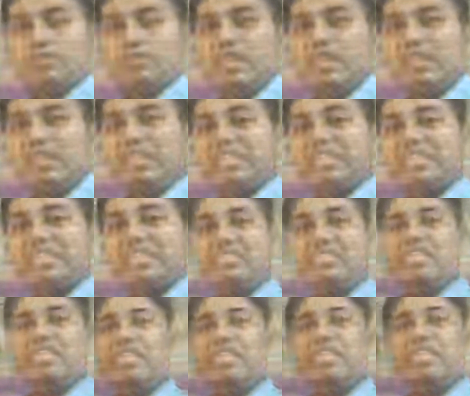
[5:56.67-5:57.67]
This is
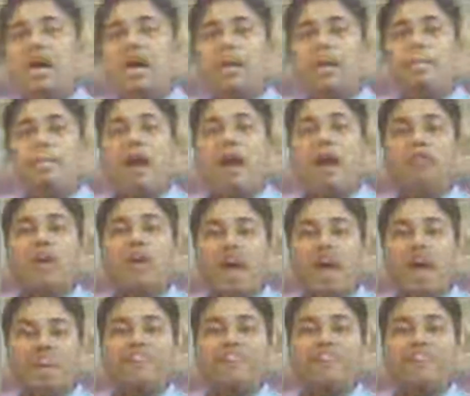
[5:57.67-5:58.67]
the power
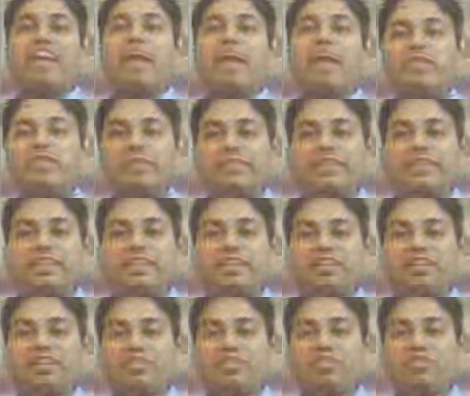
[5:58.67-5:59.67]
of captivity.
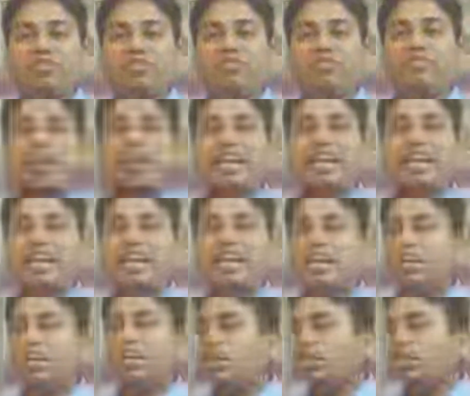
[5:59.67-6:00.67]
When
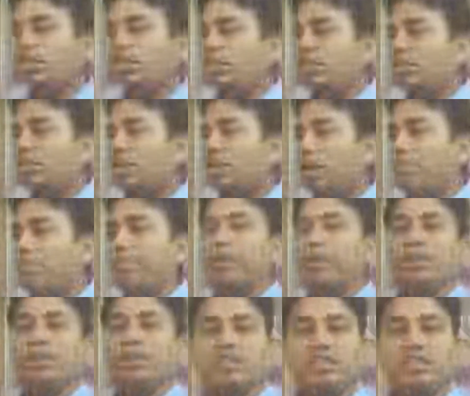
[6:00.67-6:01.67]
a
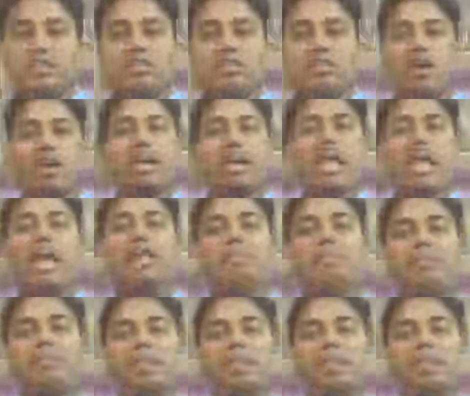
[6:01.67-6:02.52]
person or an animal